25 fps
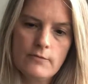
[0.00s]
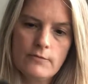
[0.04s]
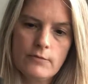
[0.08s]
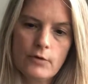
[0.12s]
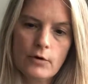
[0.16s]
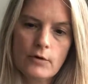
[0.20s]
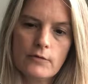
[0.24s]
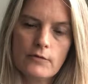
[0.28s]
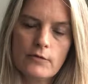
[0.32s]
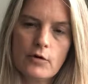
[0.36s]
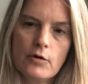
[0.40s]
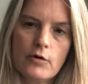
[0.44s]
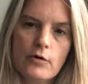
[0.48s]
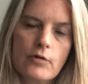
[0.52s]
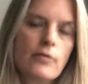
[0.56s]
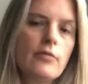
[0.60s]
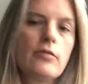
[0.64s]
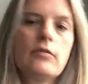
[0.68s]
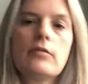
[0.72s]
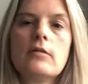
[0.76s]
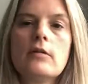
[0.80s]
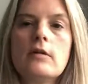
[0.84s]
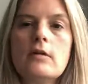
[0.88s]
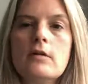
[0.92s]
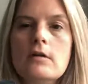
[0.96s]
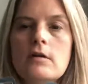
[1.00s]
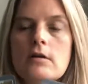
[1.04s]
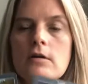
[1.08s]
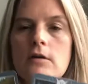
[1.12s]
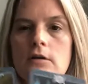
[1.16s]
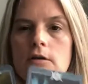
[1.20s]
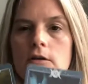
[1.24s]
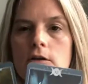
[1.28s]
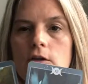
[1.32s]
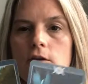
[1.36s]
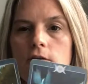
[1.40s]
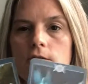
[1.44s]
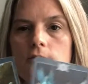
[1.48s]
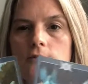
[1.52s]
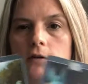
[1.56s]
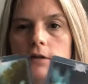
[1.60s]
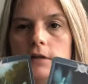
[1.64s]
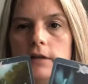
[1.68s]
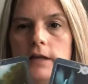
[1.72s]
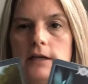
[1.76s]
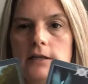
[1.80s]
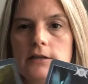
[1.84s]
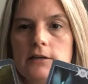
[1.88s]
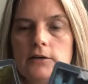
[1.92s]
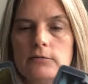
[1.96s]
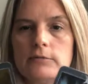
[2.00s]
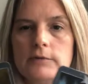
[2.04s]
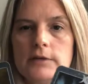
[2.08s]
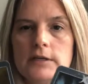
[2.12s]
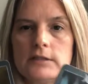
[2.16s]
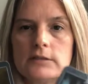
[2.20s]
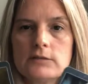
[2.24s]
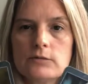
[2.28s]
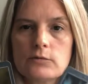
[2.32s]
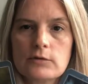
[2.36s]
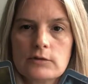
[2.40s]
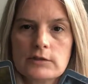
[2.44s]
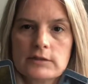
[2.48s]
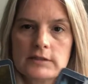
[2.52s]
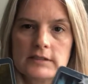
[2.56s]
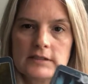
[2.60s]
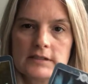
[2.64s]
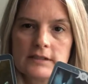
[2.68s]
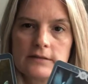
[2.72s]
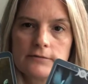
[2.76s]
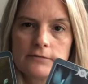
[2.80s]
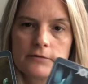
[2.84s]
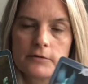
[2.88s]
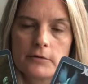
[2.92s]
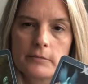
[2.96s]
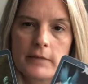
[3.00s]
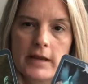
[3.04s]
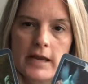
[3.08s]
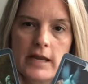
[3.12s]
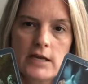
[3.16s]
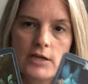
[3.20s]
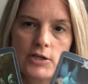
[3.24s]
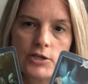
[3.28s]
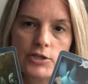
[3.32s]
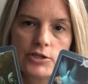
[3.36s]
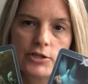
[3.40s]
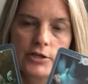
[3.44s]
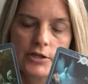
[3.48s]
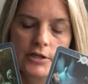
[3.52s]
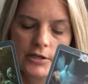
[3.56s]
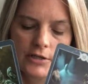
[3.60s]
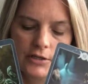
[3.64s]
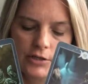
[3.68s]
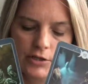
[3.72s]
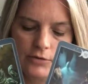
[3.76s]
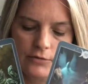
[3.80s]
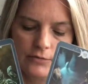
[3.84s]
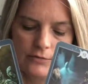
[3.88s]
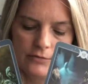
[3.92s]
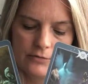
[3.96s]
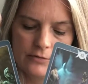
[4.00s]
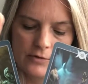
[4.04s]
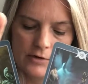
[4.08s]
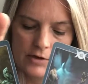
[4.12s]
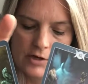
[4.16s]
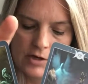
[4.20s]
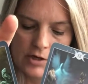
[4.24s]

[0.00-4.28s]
for Earth you've collected resources, information, you've